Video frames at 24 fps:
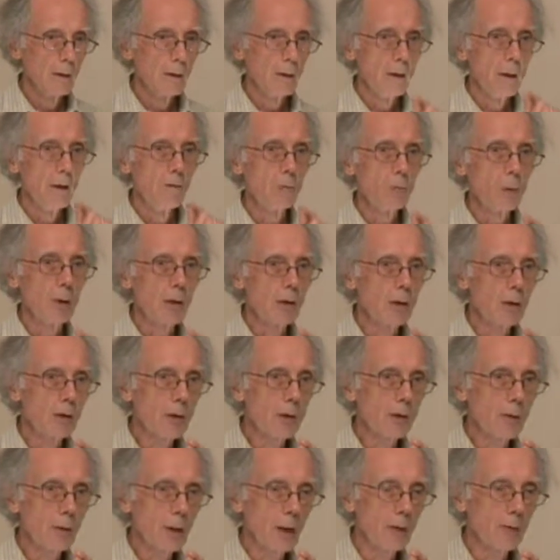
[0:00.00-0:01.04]
If we
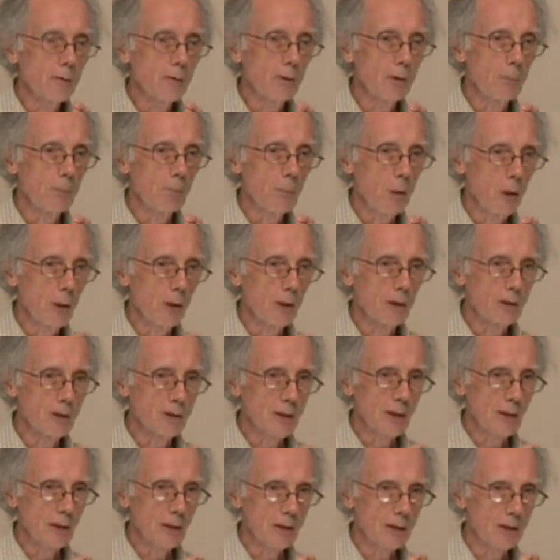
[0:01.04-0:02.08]
look at the
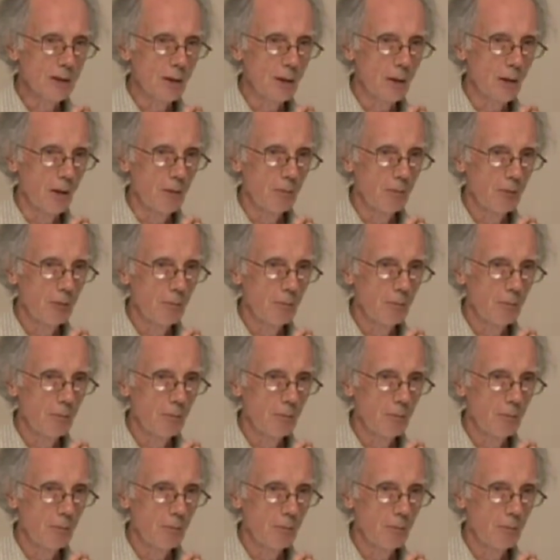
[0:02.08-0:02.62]
politics of